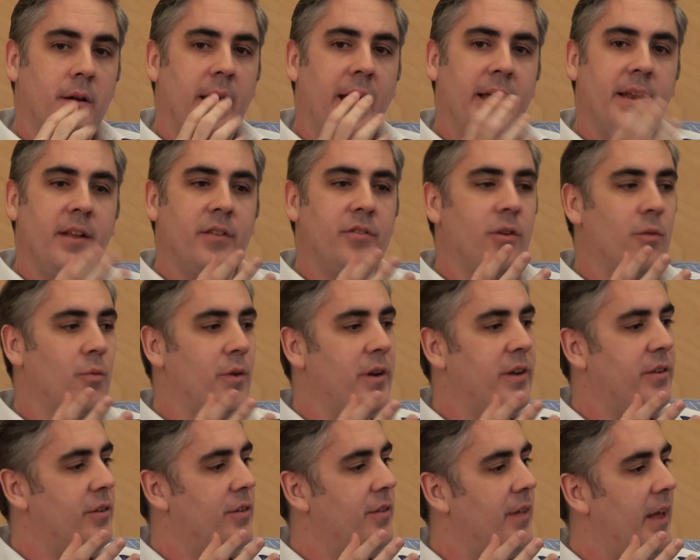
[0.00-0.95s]
And is the
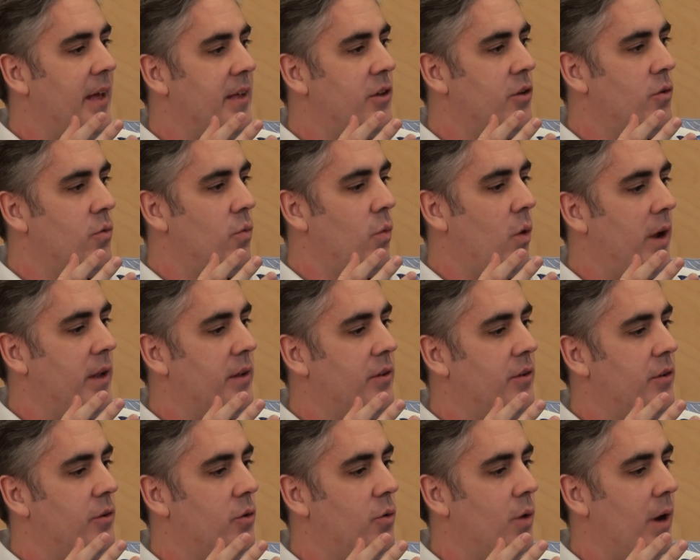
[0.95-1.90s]
reason that you want
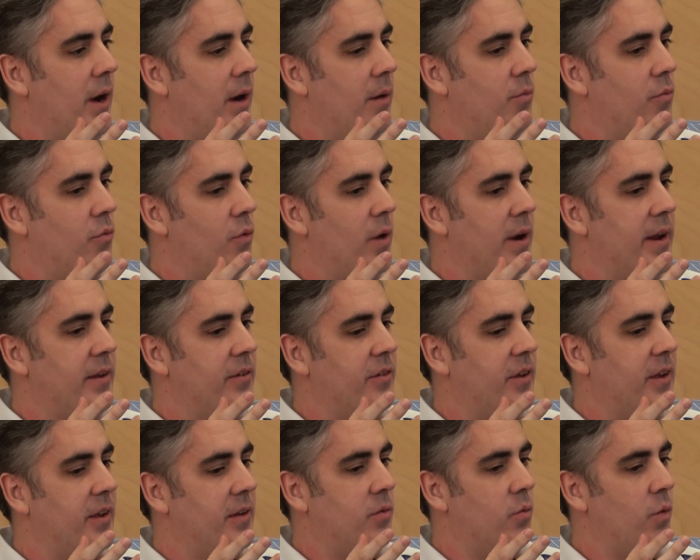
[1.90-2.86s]
to
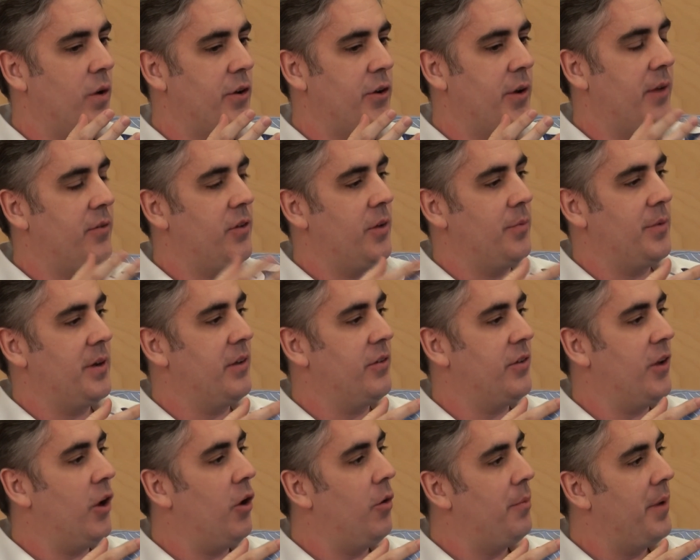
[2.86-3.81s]
raise it when you have something to
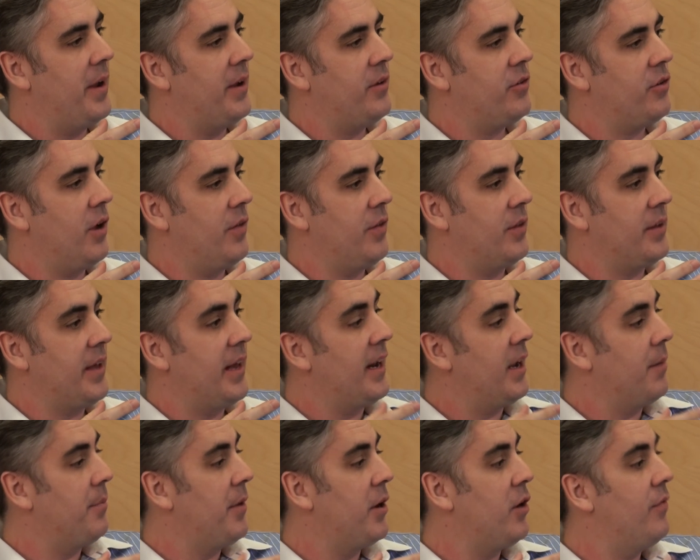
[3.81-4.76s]
sell based on
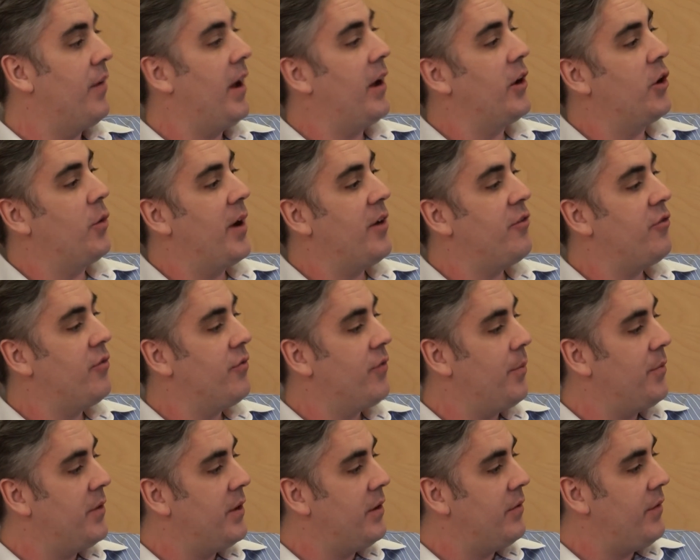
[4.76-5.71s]
getting a better valuation
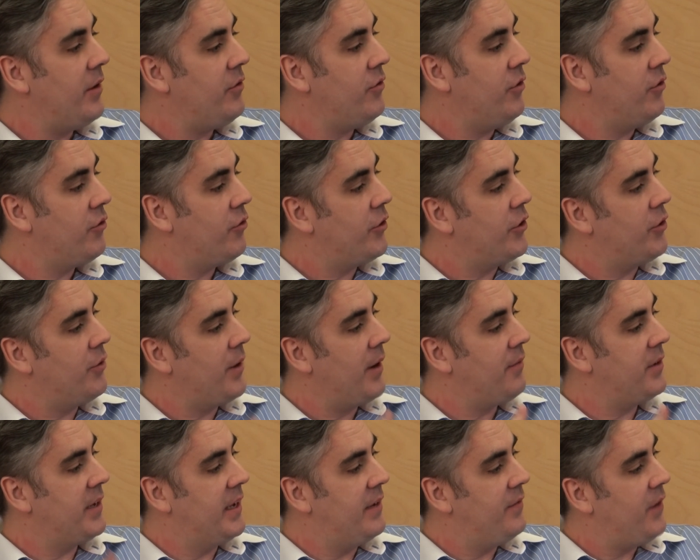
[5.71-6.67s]
from the investors so you don't
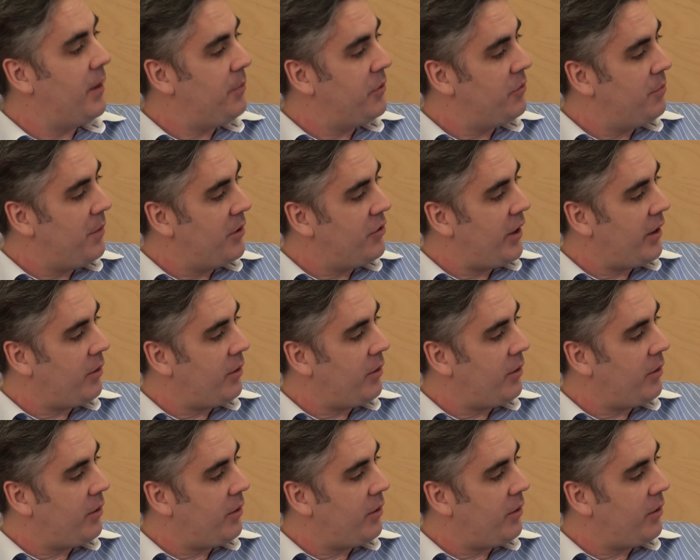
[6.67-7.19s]
have to give up as much